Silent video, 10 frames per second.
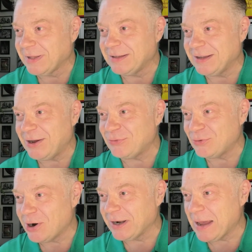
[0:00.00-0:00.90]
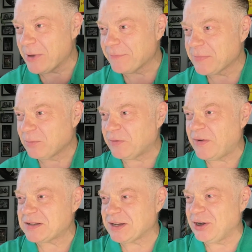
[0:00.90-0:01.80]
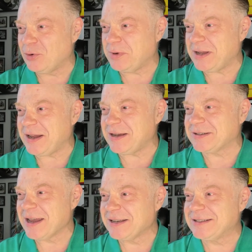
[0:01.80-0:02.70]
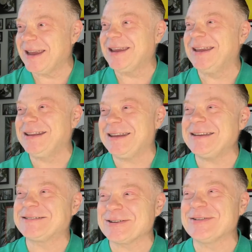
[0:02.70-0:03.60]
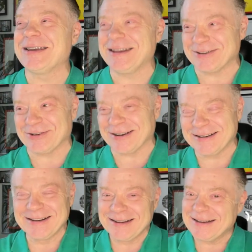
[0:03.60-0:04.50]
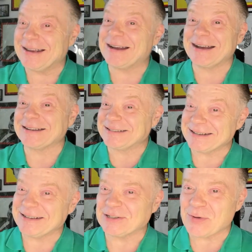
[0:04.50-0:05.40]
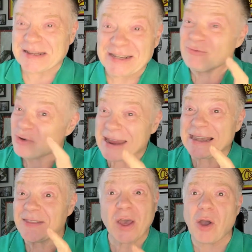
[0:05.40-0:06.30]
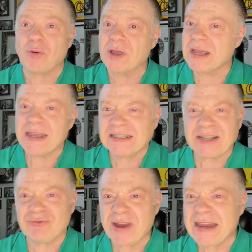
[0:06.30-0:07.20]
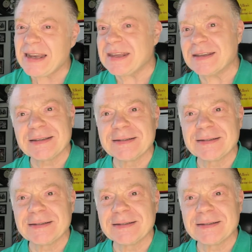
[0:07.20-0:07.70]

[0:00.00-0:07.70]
Yeah, wrong and Emma. Professor Numpty Heed. Dinky do, Adrian. Dinky do. Is it really, though? Is it really?